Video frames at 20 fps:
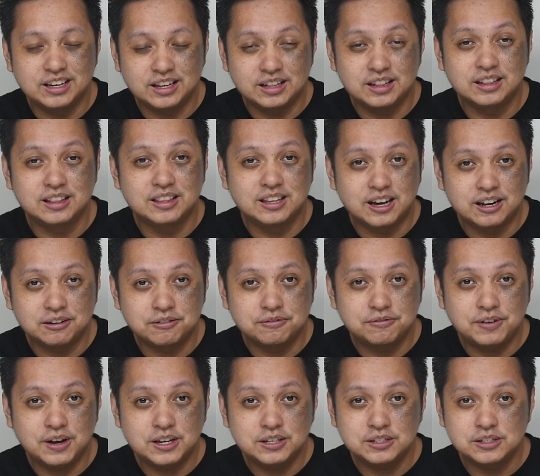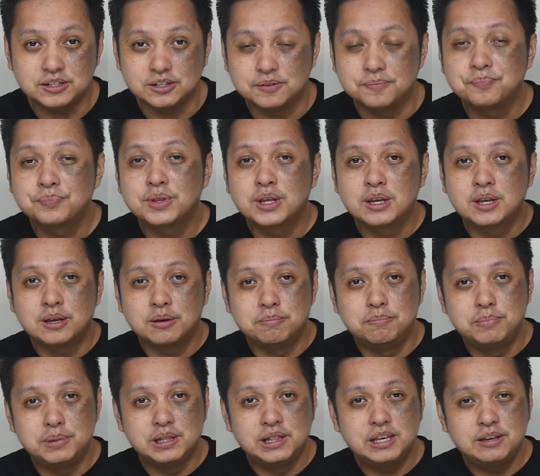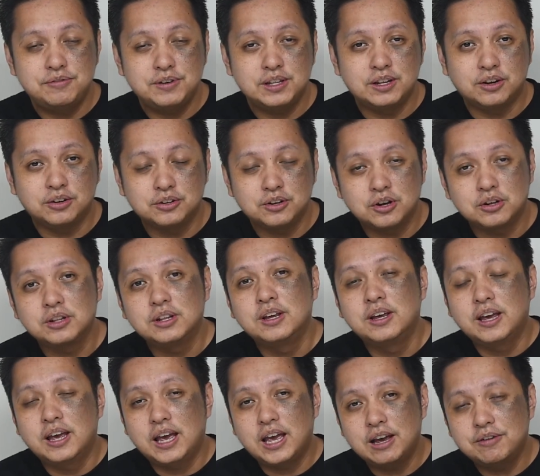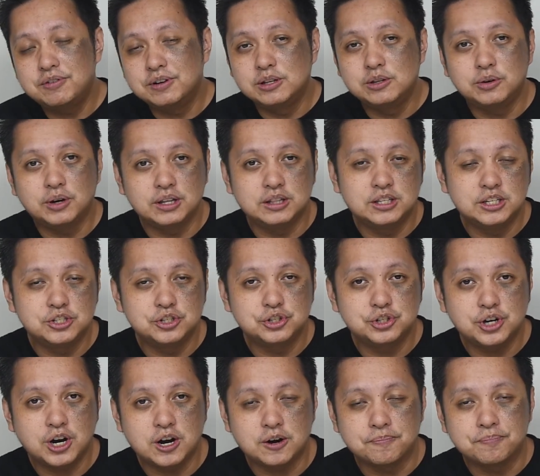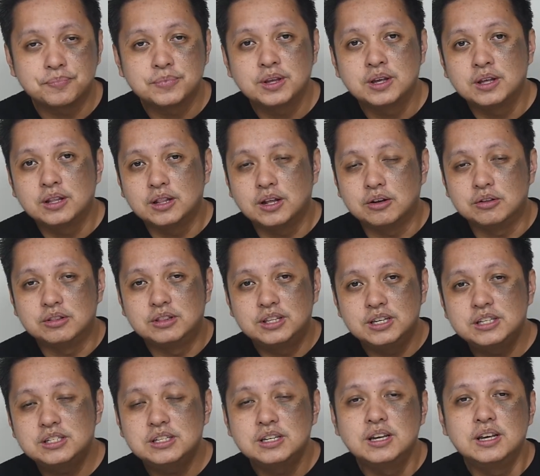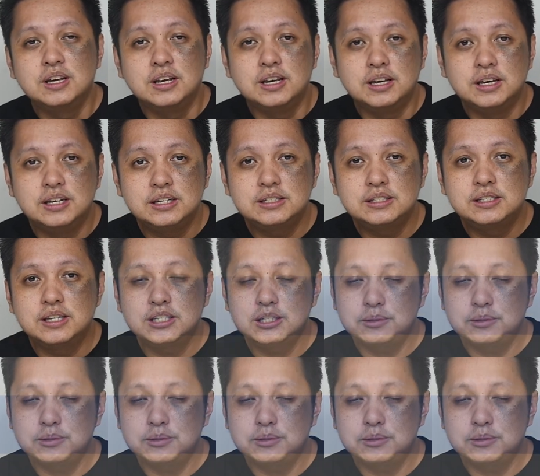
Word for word: it done faster. Believe it or not, have a look at this chart. Now, this is the